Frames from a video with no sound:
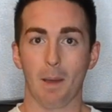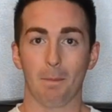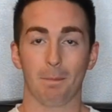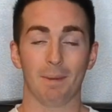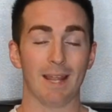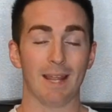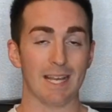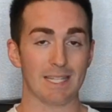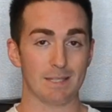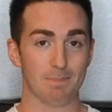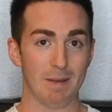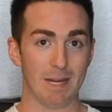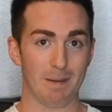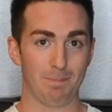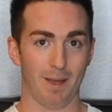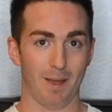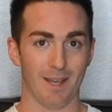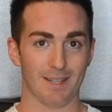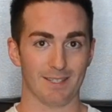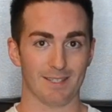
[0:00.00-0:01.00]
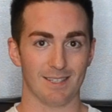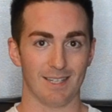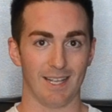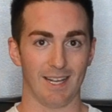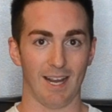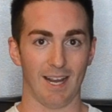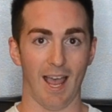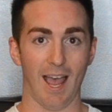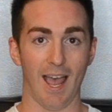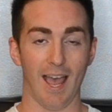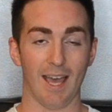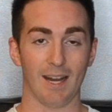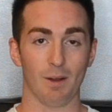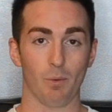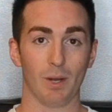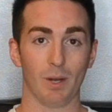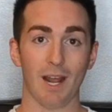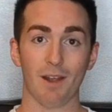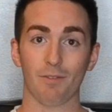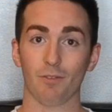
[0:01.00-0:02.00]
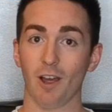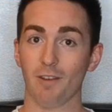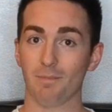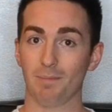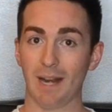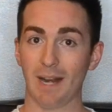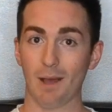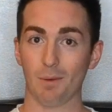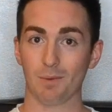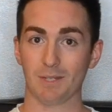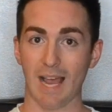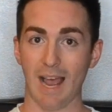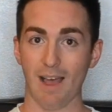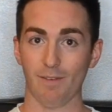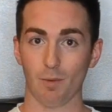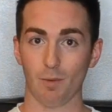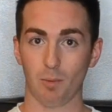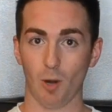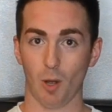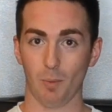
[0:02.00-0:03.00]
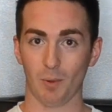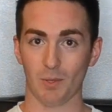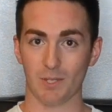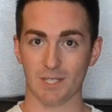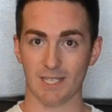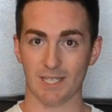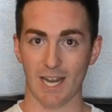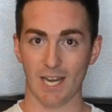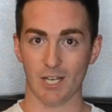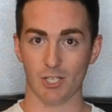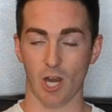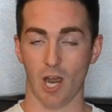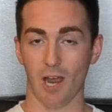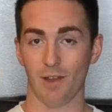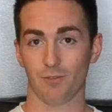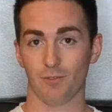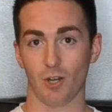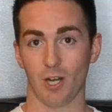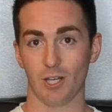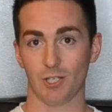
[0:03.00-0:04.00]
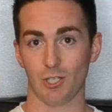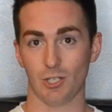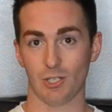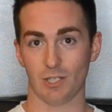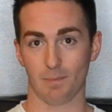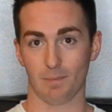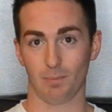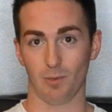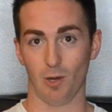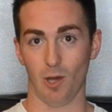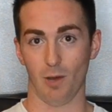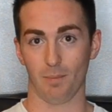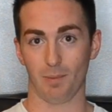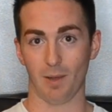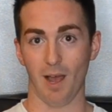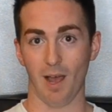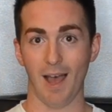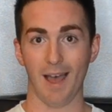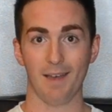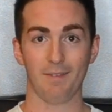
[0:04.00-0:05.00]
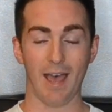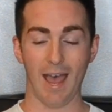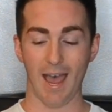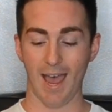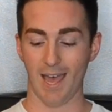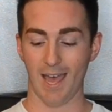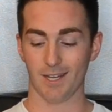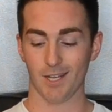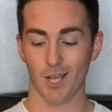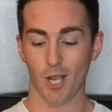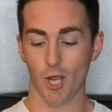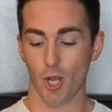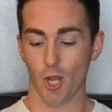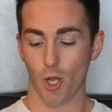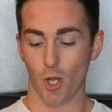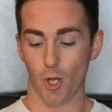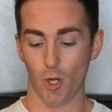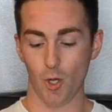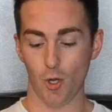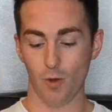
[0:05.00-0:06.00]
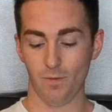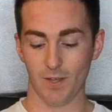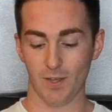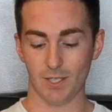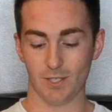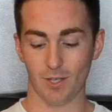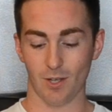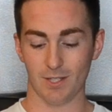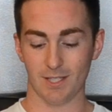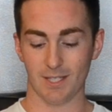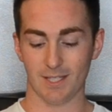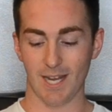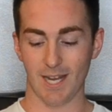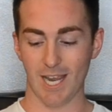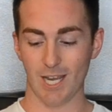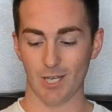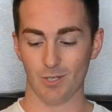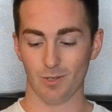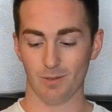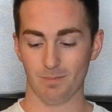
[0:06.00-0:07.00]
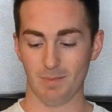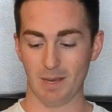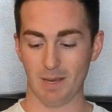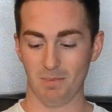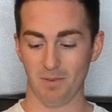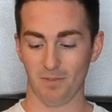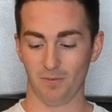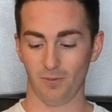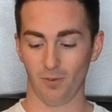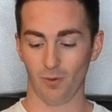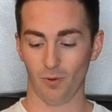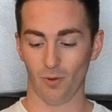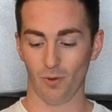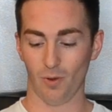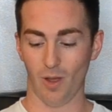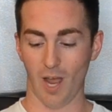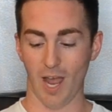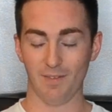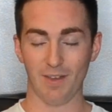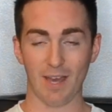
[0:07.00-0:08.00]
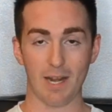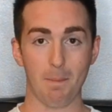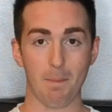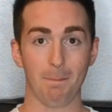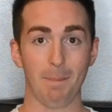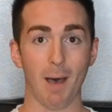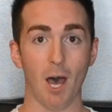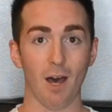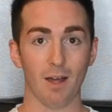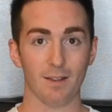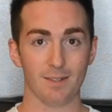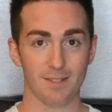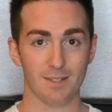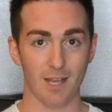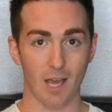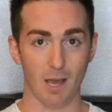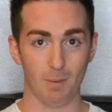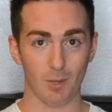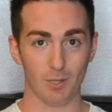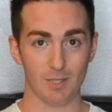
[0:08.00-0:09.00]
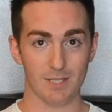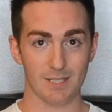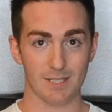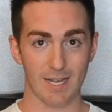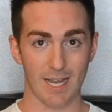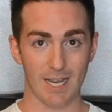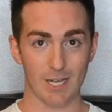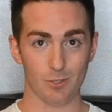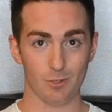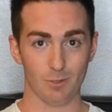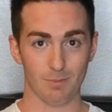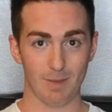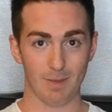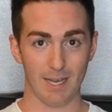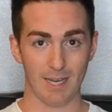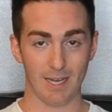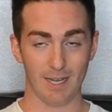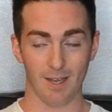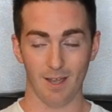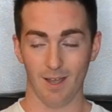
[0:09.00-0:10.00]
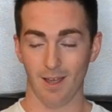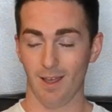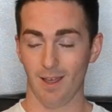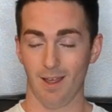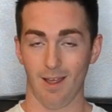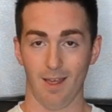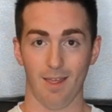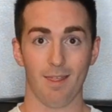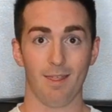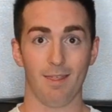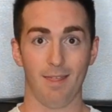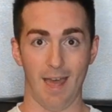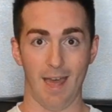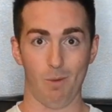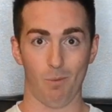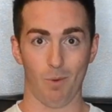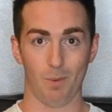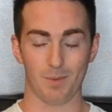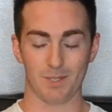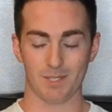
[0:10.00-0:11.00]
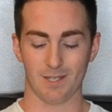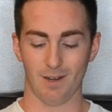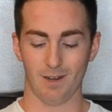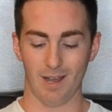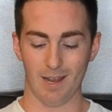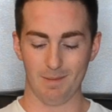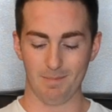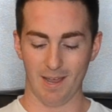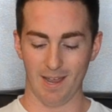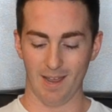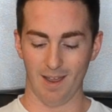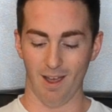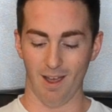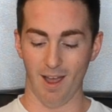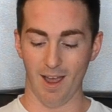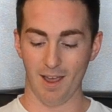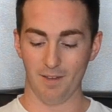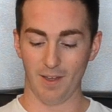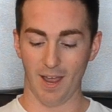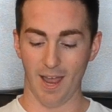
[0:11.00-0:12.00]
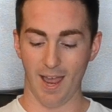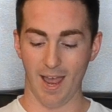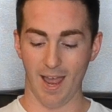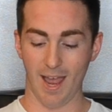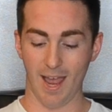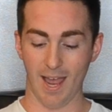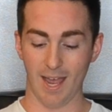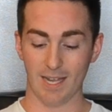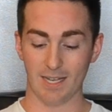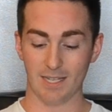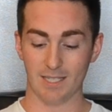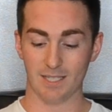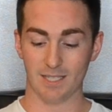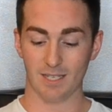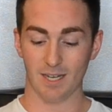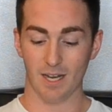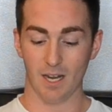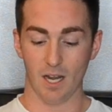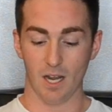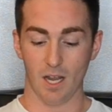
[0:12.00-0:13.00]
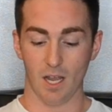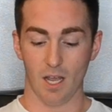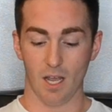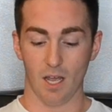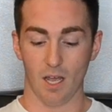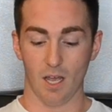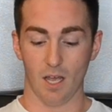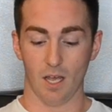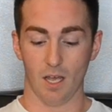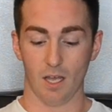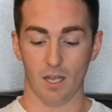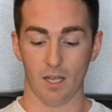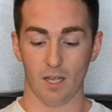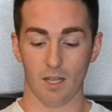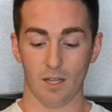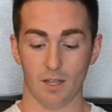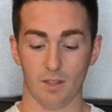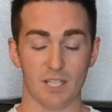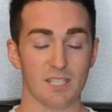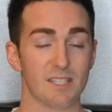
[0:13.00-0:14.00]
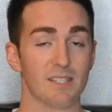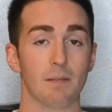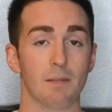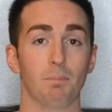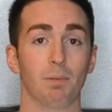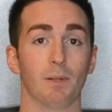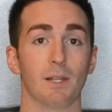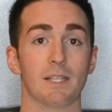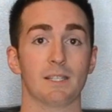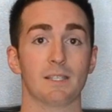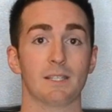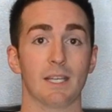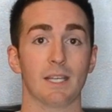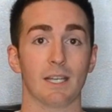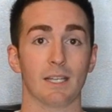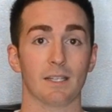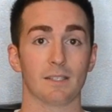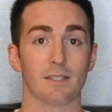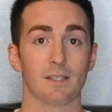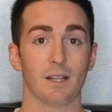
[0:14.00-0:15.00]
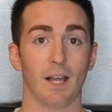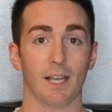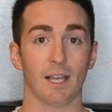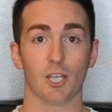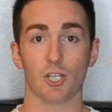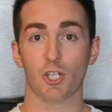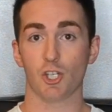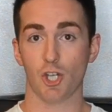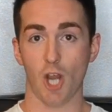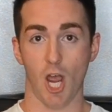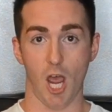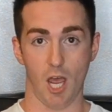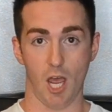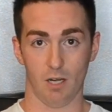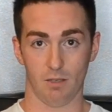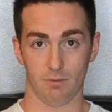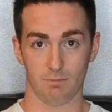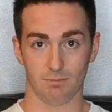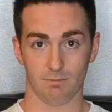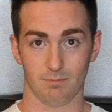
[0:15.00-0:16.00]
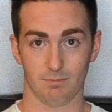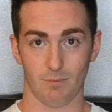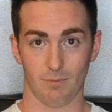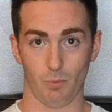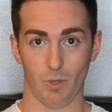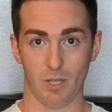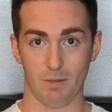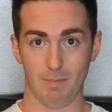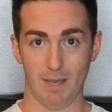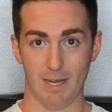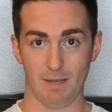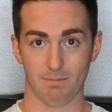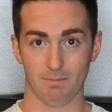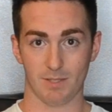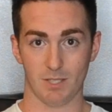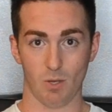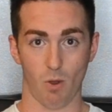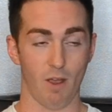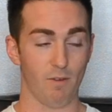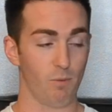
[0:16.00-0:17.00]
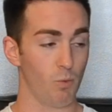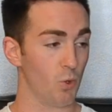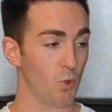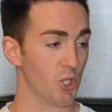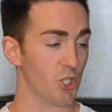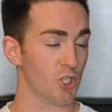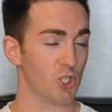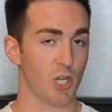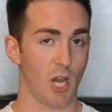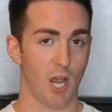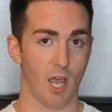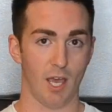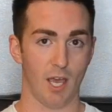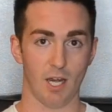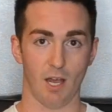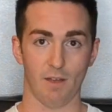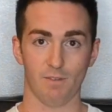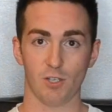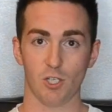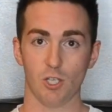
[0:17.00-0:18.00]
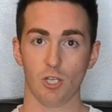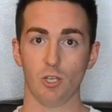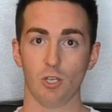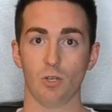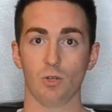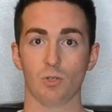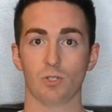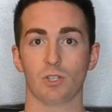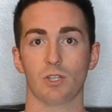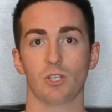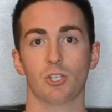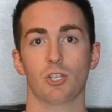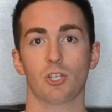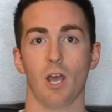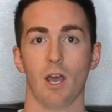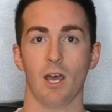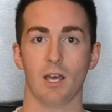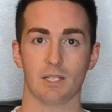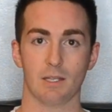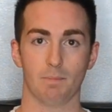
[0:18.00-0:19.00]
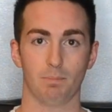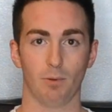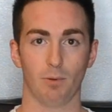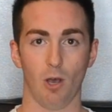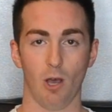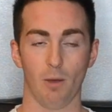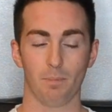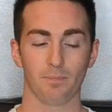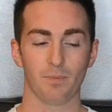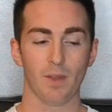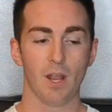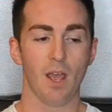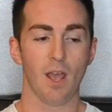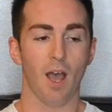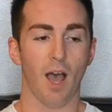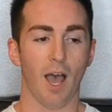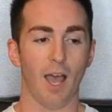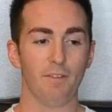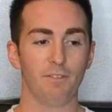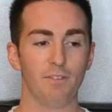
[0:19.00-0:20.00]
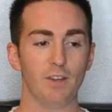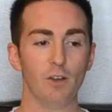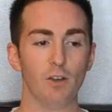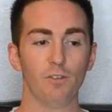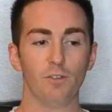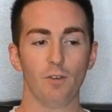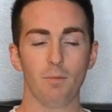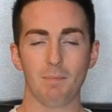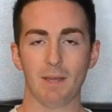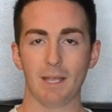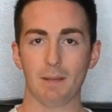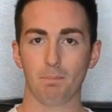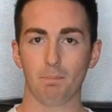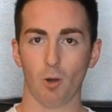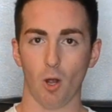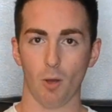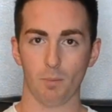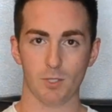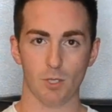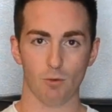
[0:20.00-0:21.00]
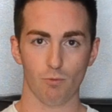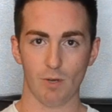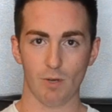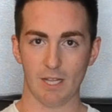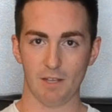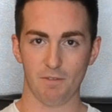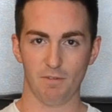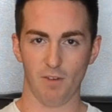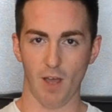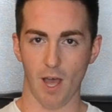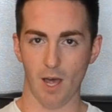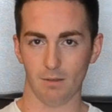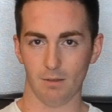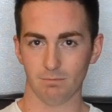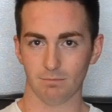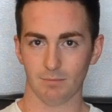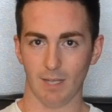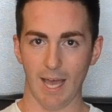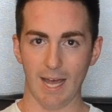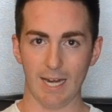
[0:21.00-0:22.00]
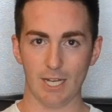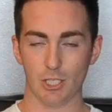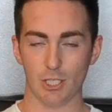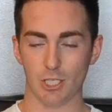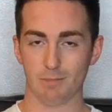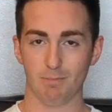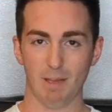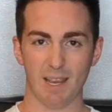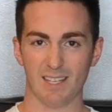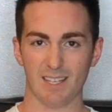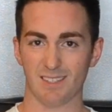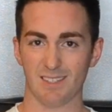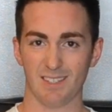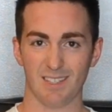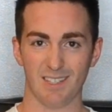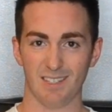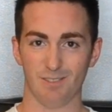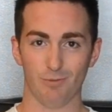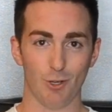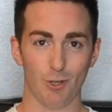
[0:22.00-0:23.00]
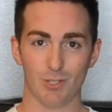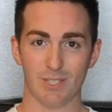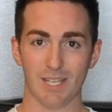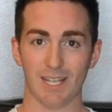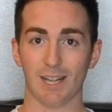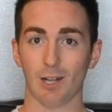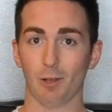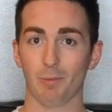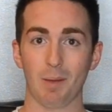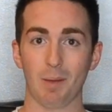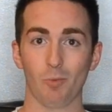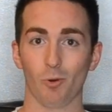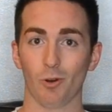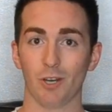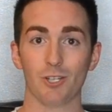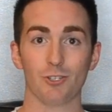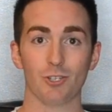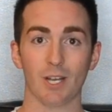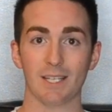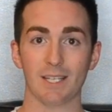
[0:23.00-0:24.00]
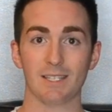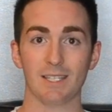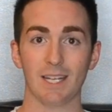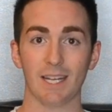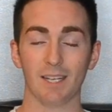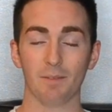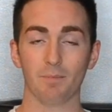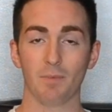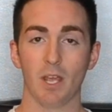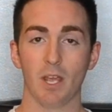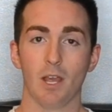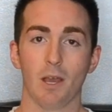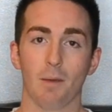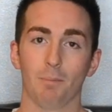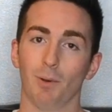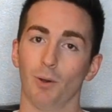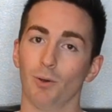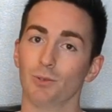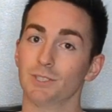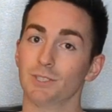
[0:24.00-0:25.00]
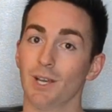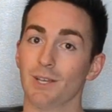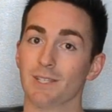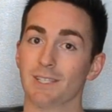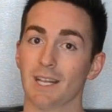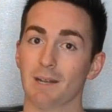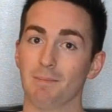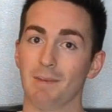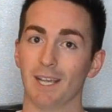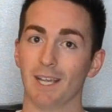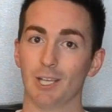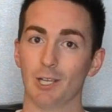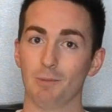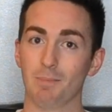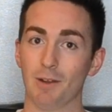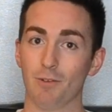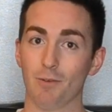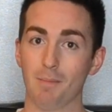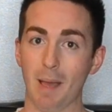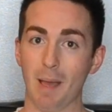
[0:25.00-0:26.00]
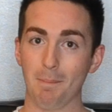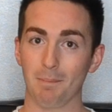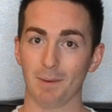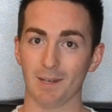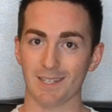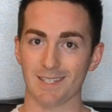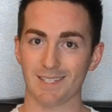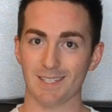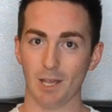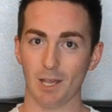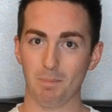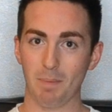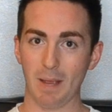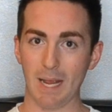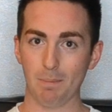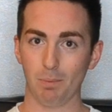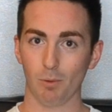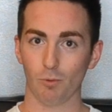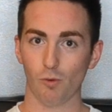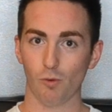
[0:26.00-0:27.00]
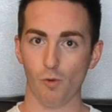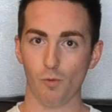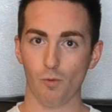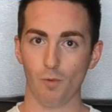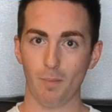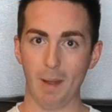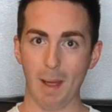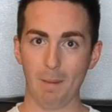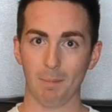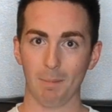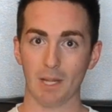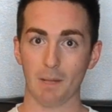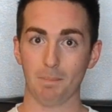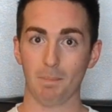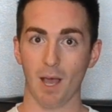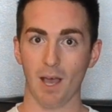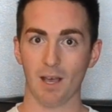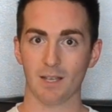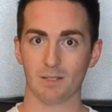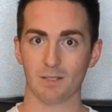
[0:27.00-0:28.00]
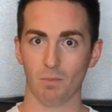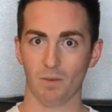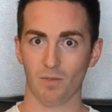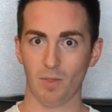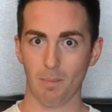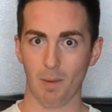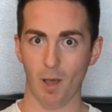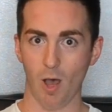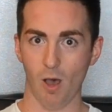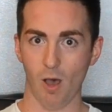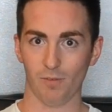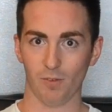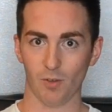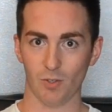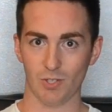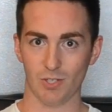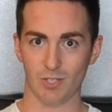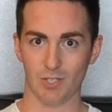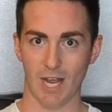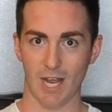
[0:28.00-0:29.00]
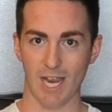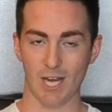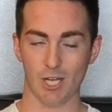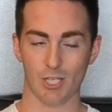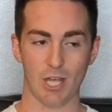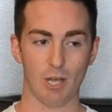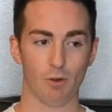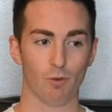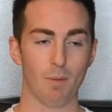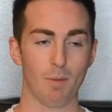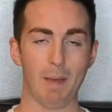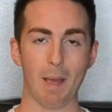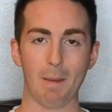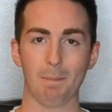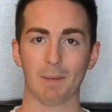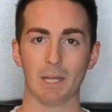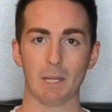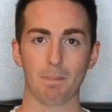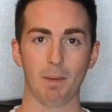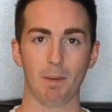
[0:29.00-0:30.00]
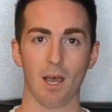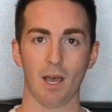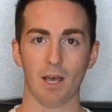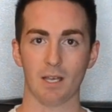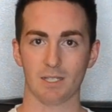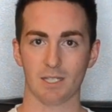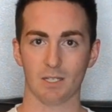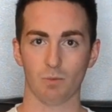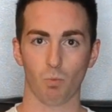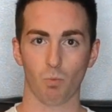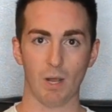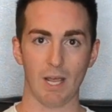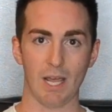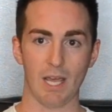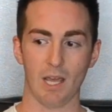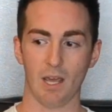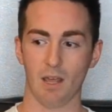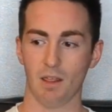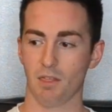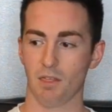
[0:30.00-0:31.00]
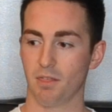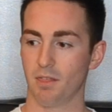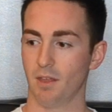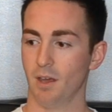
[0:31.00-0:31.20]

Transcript: But that's me personally, and whenever I've been able to have a prop on stage, I've tried to use a prop. I've had hoovers on stage with me before, I've had a bathtub on stage with me, that one was a nightmare. I've had the simplest things like a shirt with me. So I've worn a shirt and I've used the shirt as a prop. I feel for me props are really fun and it just makes the routine a little bit more interesting, but also it's going to make you be remembered, so people will remember the person with the bath on stage, they'll remember the person with